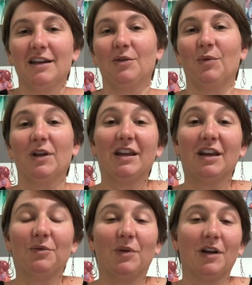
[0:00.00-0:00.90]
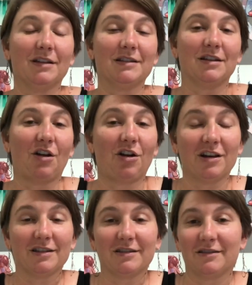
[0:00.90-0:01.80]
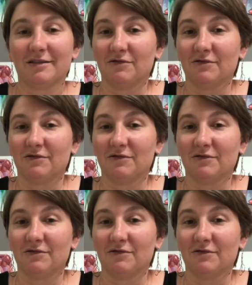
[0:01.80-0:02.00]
Willia was an artist